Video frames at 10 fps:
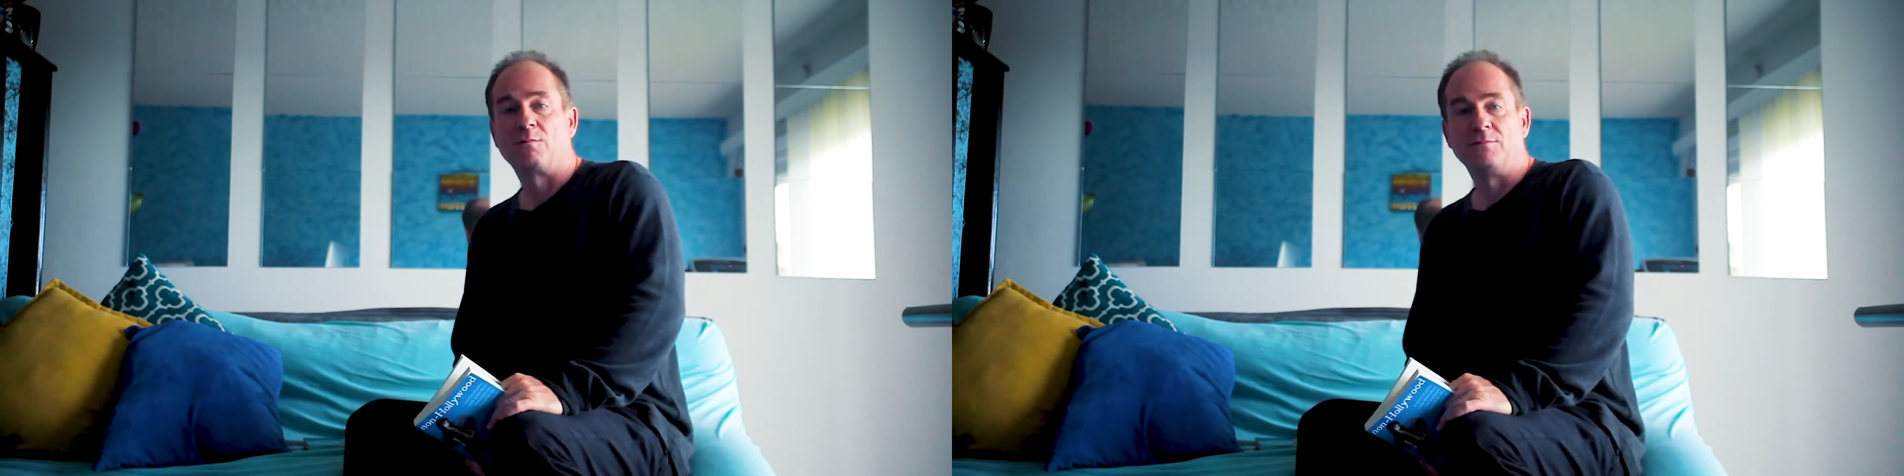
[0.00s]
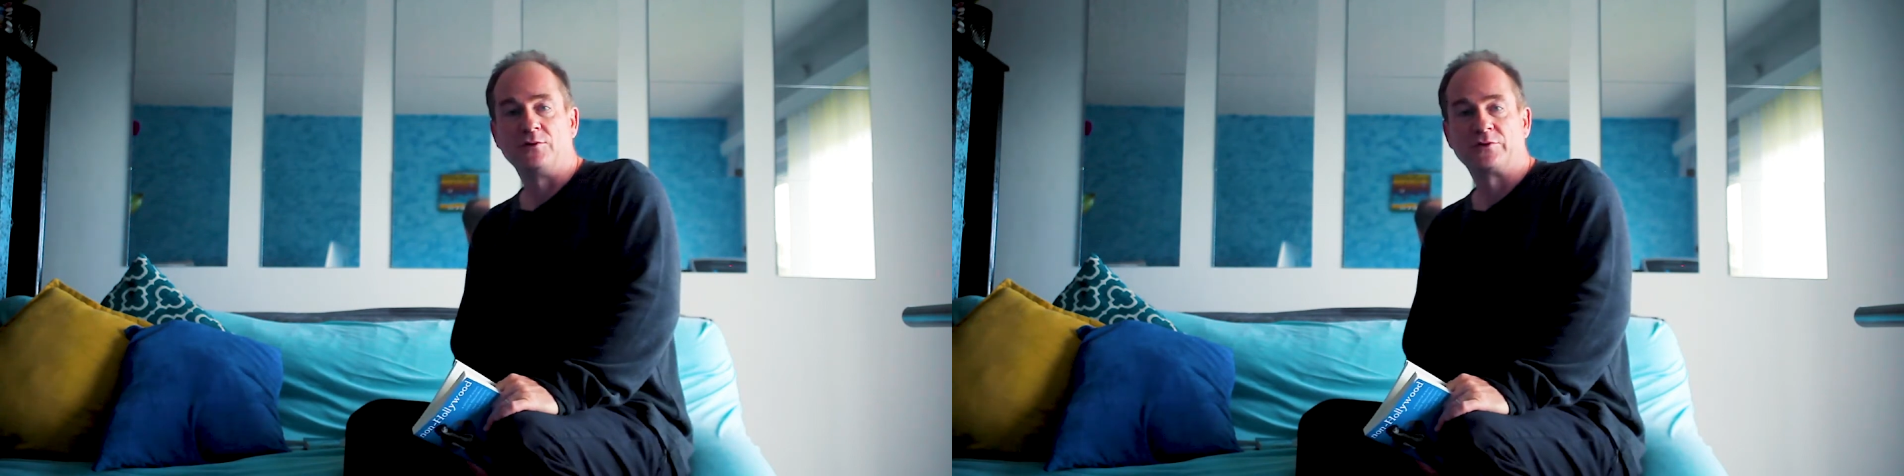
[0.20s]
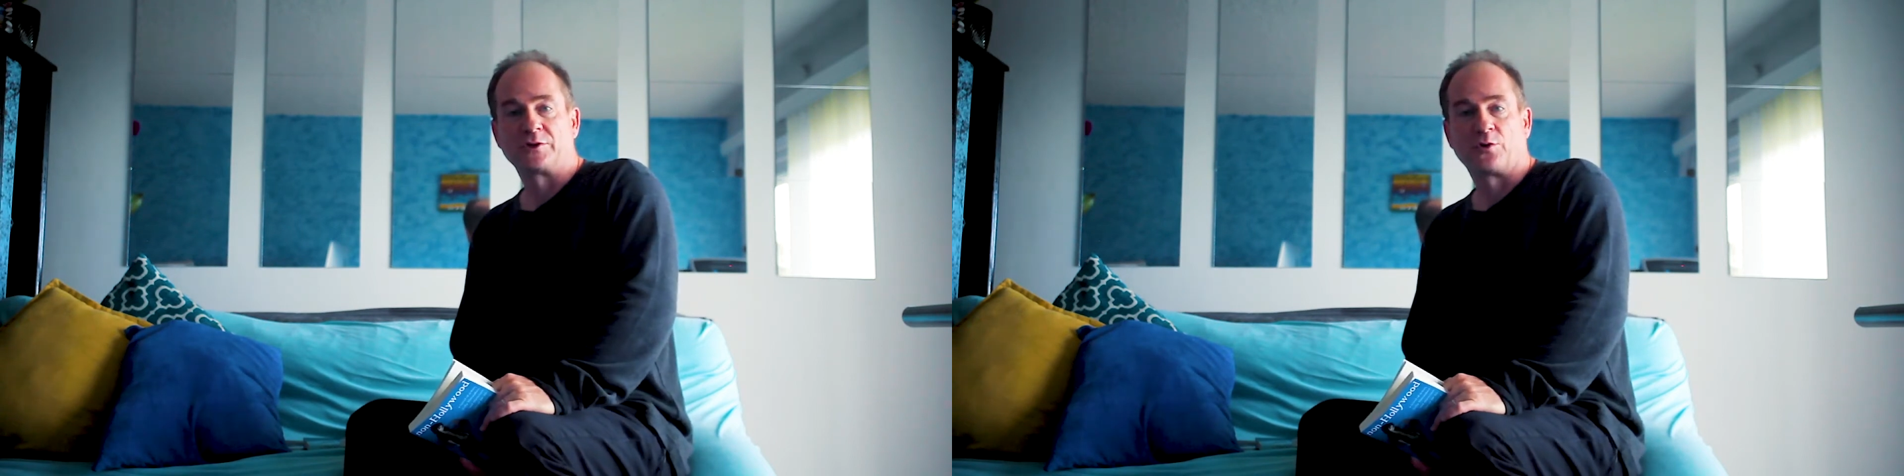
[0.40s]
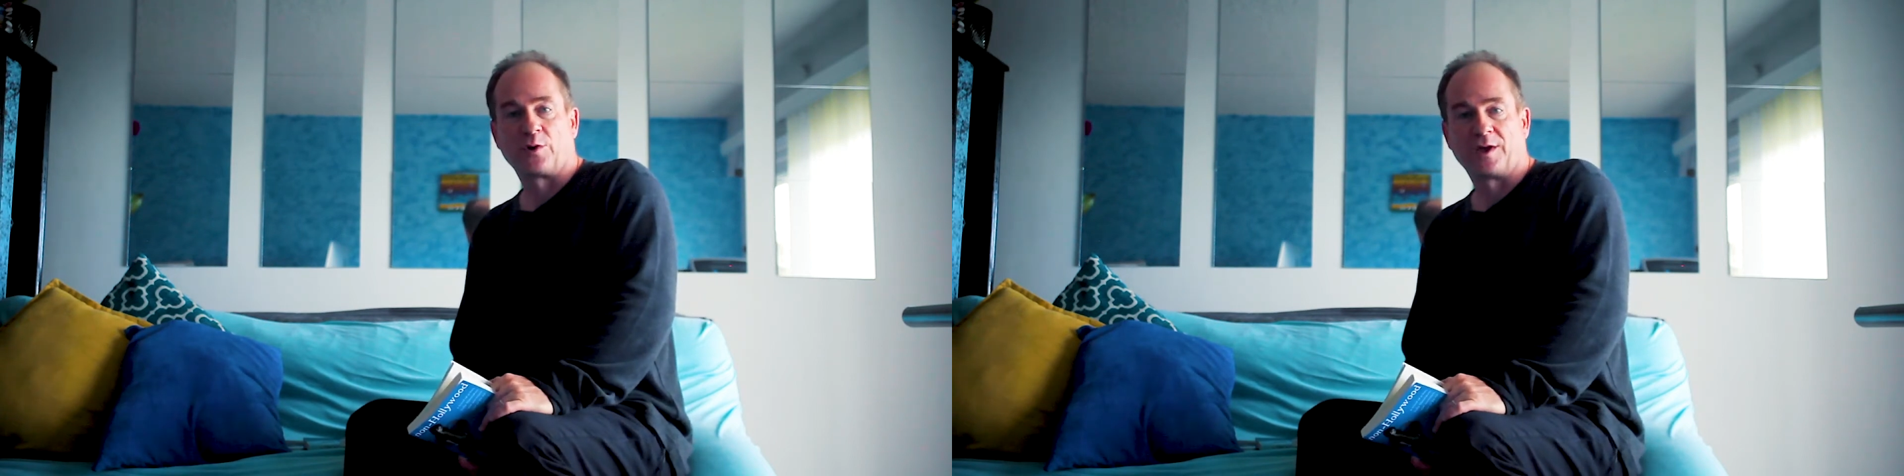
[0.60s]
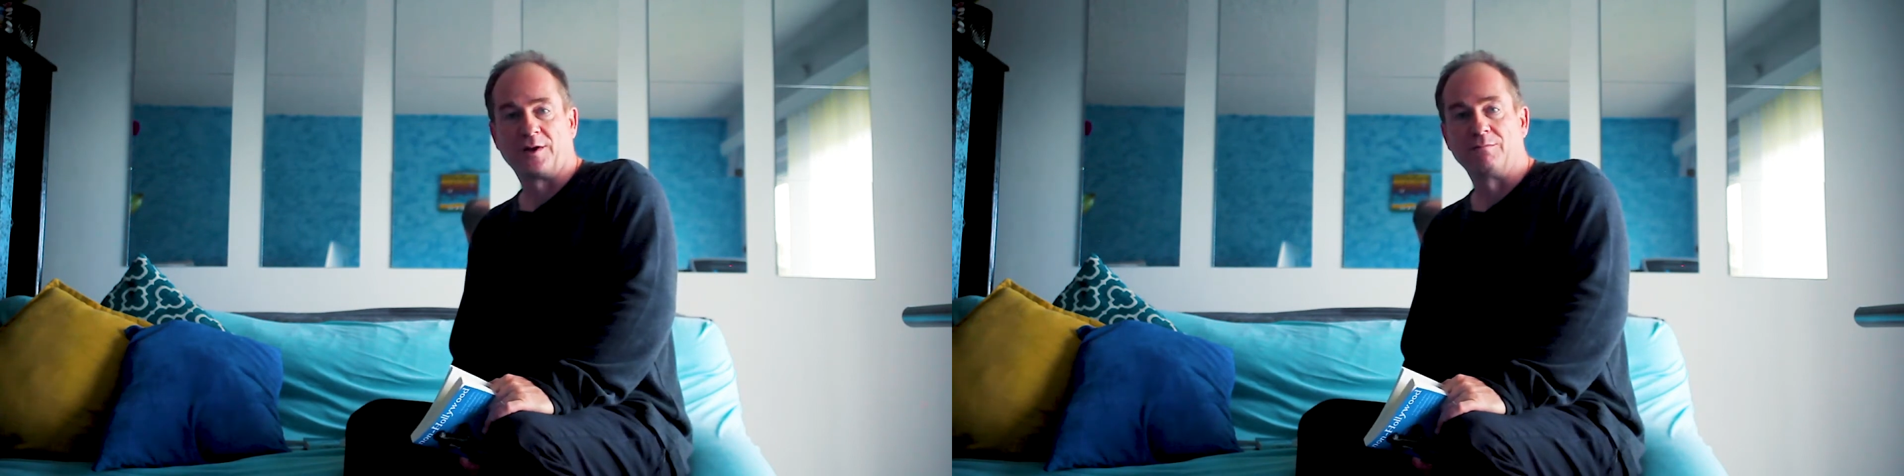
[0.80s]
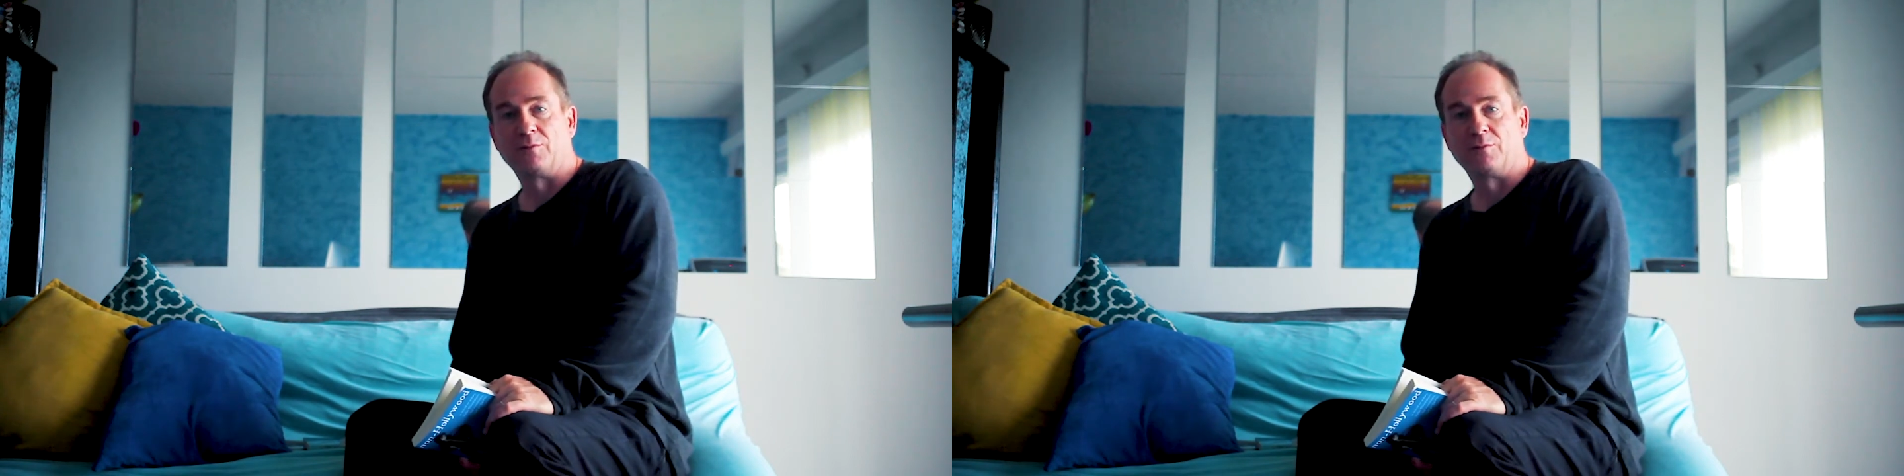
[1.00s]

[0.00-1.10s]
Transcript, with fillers: music-oriented